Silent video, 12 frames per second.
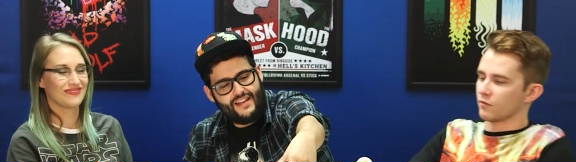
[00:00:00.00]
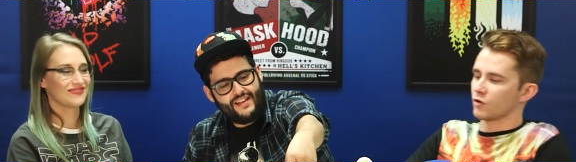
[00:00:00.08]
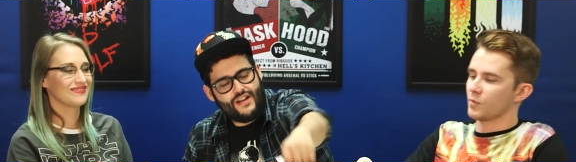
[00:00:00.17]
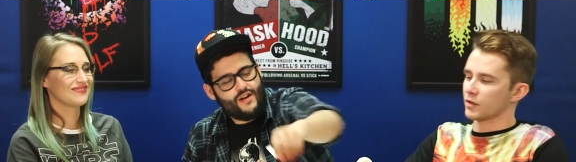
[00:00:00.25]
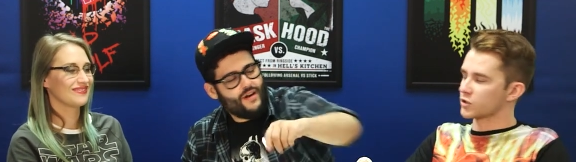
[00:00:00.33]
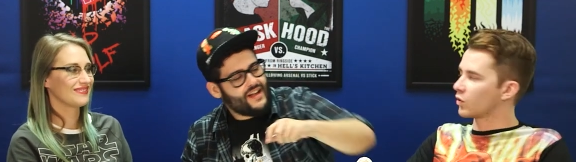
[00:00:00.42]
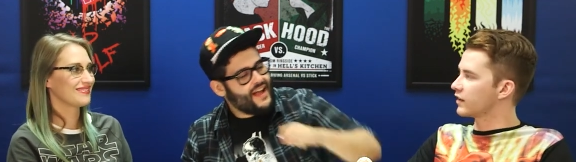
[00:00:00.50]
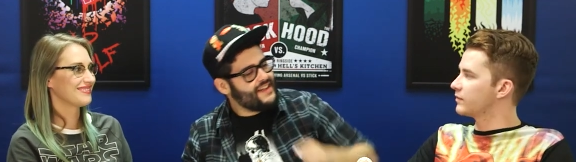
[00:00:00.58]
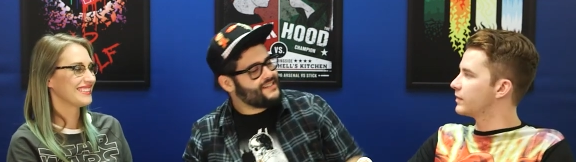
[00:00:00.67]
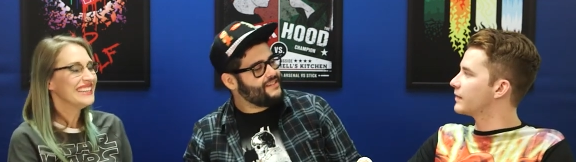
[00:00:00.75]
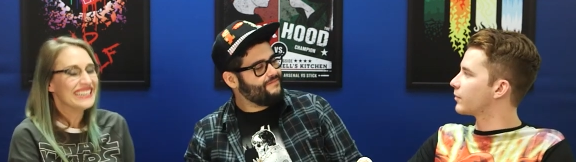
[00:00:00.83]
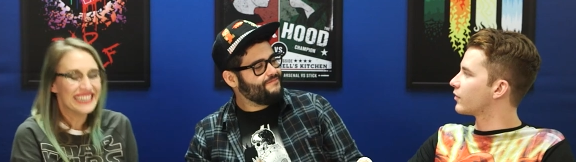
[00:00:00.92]
Speaker 1: group of
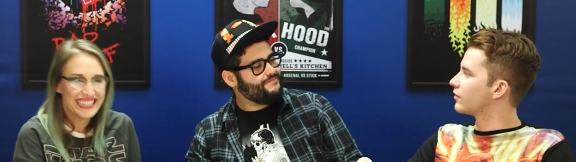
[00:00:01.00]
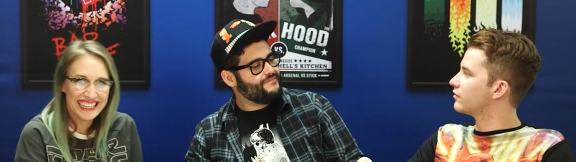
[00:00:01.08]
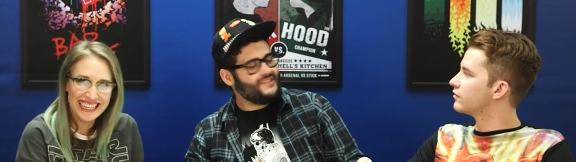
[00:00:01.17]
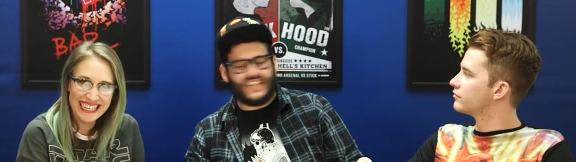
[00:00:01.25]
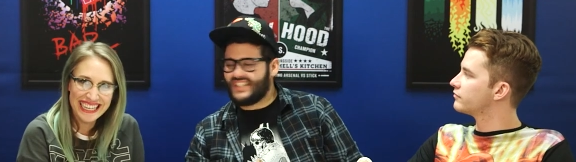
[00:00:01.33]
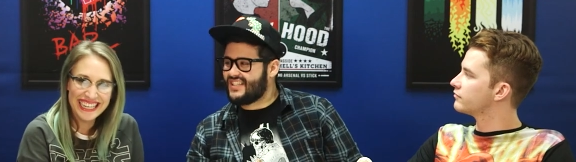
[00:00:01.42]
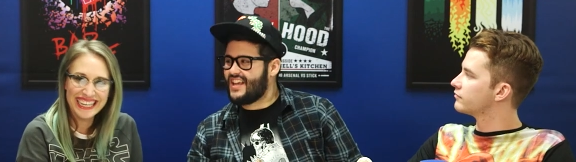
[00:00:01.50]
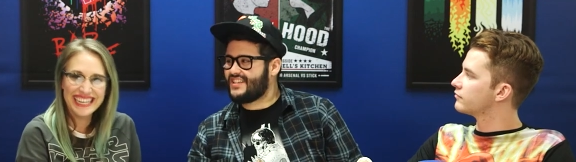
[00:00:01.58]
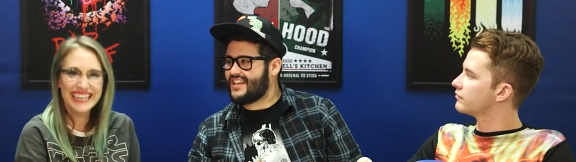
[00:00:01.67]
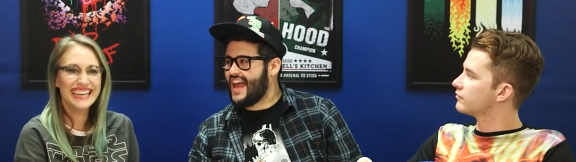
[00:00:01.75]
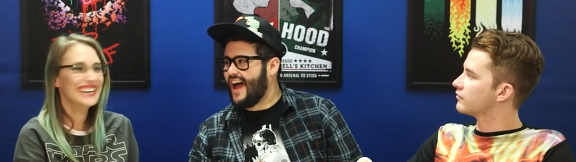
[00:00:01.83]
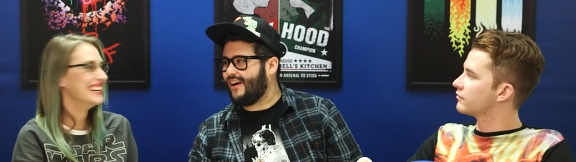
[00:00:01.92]
20 people. Let's
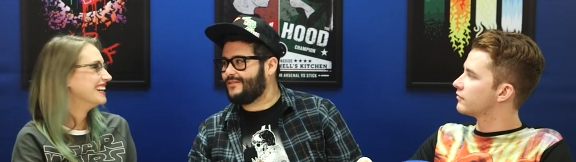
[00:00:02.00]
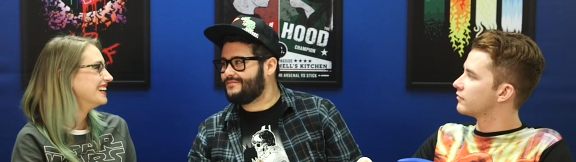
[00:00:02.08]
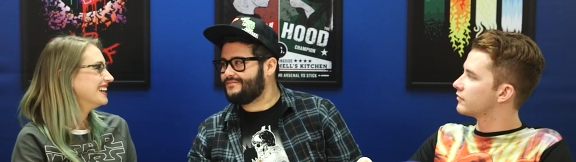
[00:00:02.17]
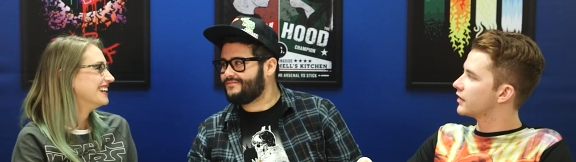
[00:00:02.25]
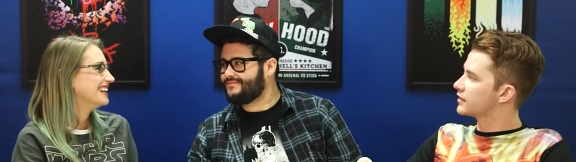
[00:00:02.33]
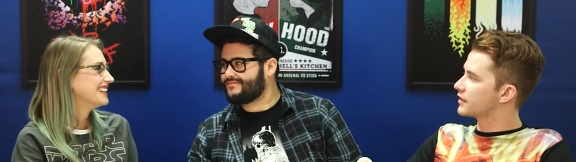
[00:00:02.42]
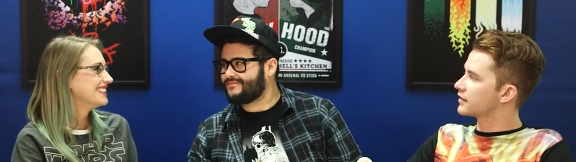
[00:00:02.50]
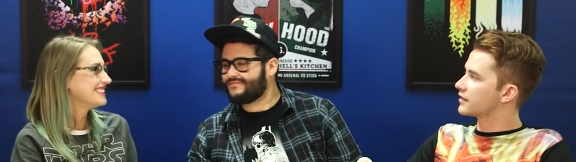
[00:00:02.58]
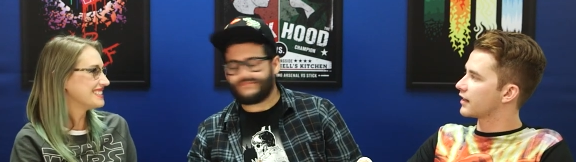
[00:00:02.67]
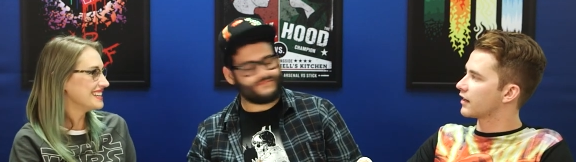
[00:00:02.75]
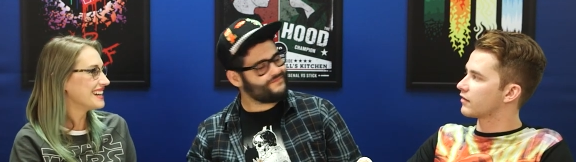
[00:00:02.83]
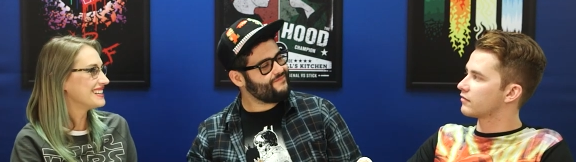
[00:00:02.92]
suss it out. Let's
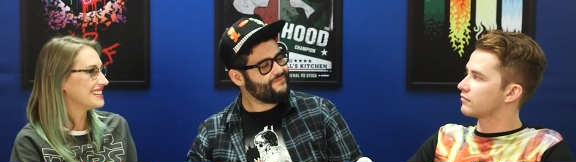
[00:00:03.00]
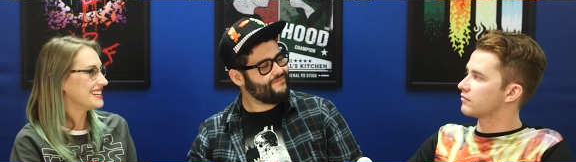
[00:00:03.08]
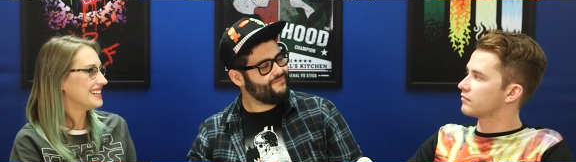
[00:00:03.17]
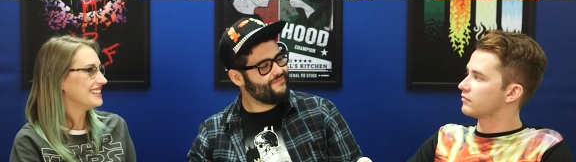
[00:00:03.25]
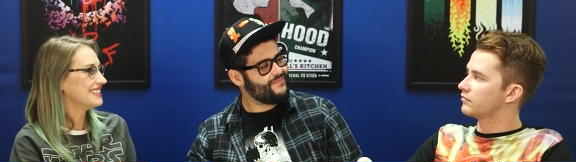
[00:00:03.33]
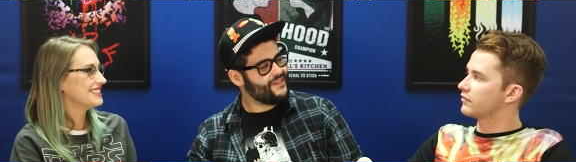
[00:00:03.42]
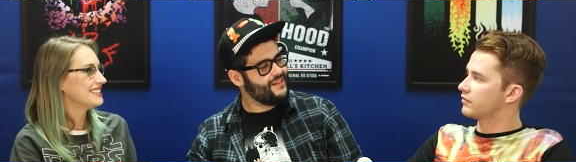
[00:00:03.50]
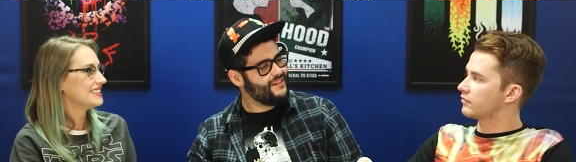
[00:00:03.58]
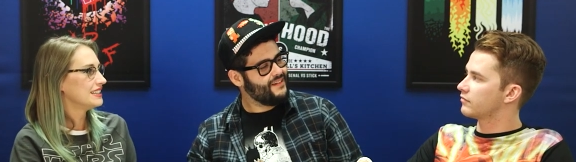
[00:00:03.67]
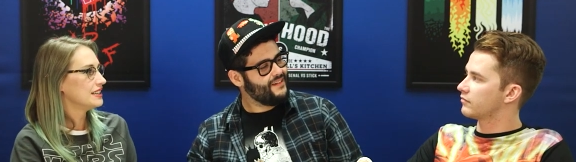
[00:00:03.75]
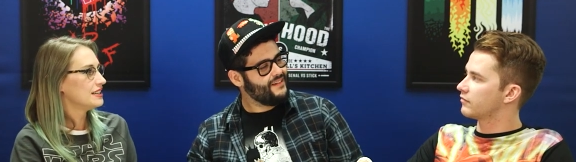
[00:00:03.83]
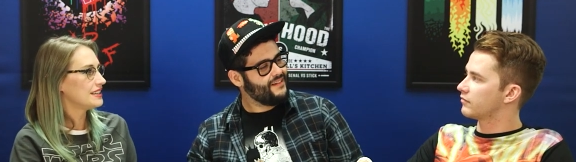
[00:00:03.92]
suss it out.
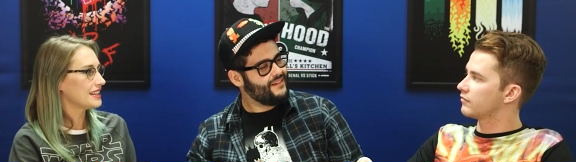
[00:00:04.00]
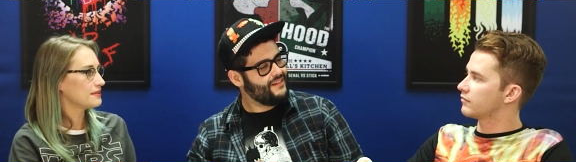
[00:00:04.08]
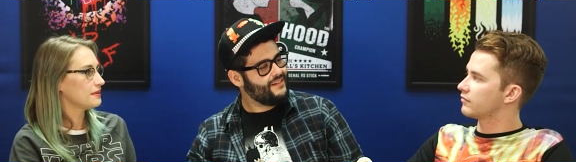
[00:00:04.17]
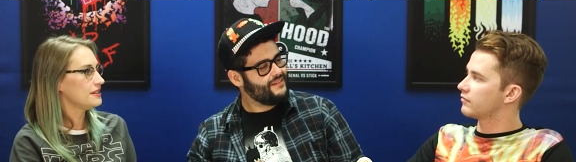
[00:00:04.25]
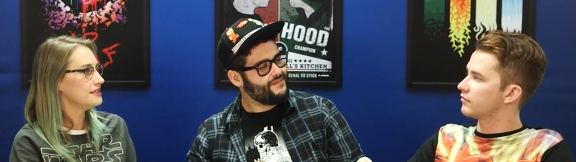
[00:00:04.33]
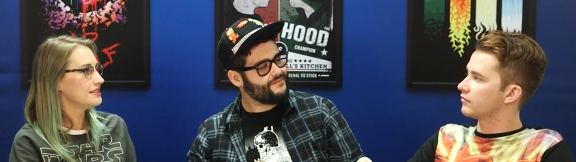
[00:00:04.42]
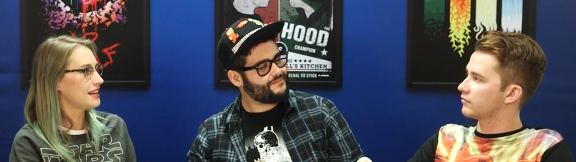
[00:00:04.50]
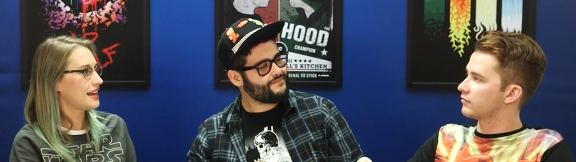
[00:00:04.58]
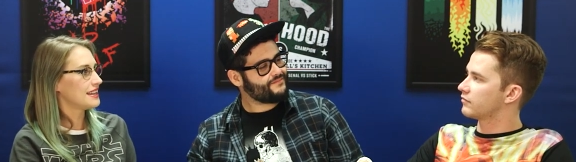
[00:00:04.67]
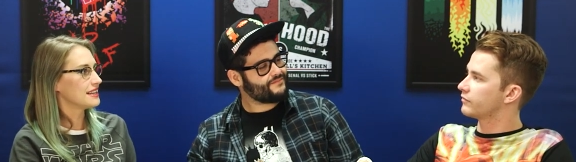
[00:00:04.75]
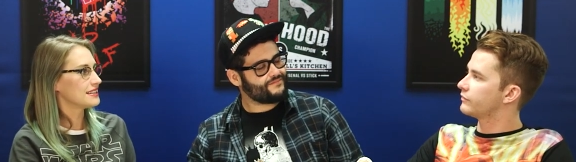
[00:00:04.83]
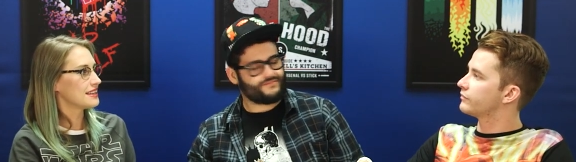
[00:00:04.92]
That's what you
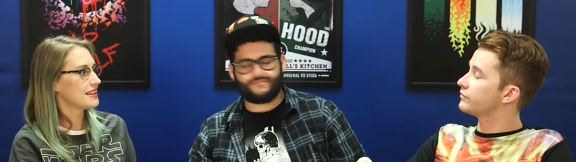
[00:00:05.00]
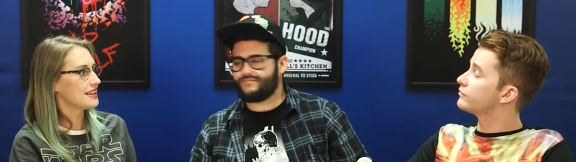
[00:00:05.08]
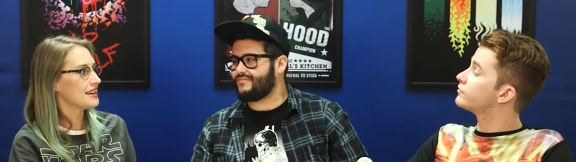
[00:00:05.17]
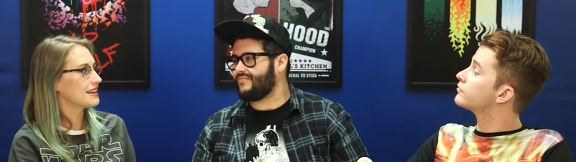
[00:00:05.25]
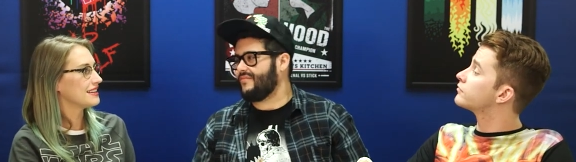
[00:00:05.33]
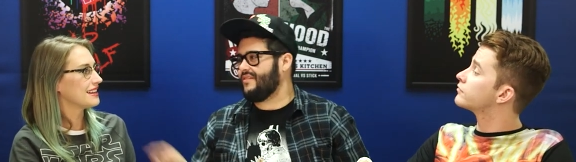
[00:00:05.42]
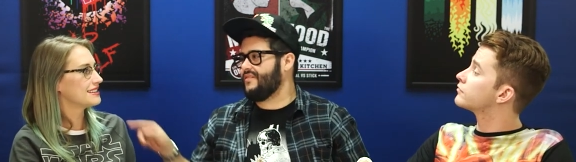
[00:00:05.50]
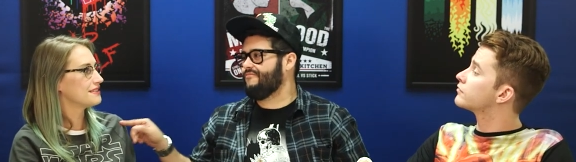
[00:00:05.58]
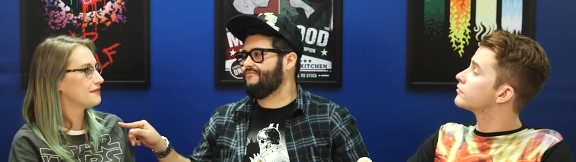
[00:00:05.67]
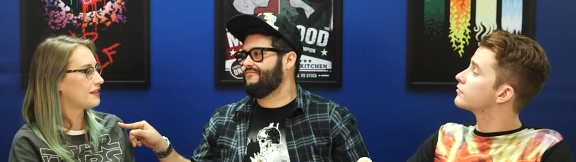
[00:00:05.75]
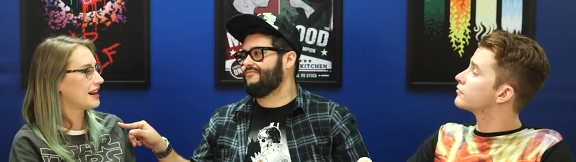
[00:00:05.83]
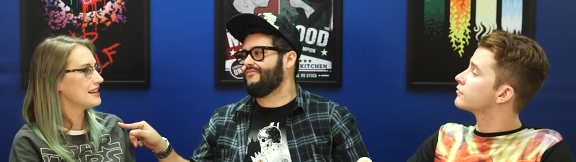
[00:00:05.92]
say. That's a thing.
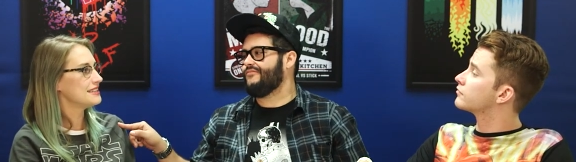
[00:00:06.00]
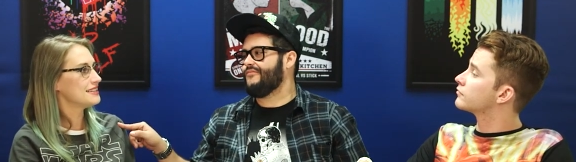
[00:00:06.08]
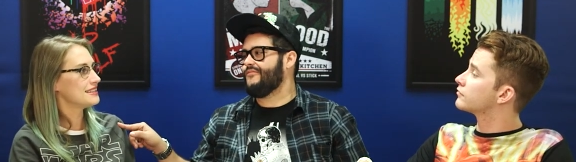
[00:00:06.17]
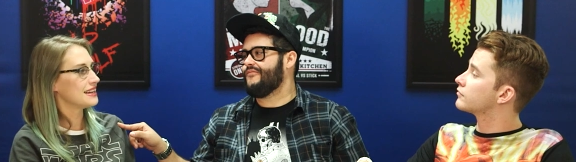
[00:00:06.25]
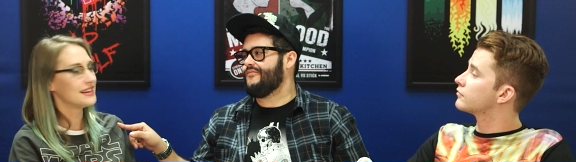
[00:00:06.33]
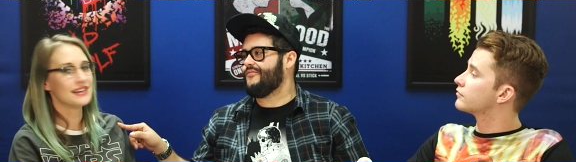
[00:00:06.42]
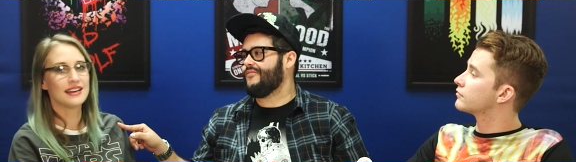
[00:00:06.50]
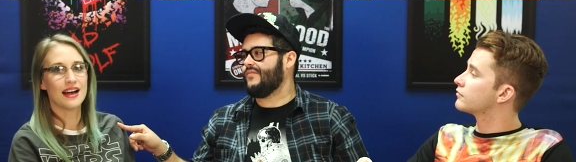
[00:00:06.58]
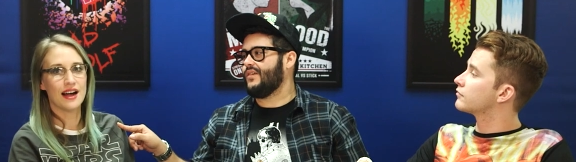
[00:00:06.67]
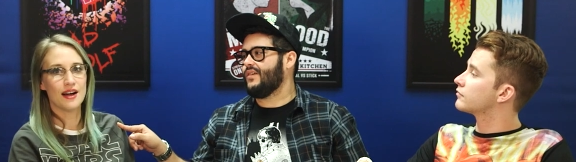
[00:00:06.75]
That's a phrase that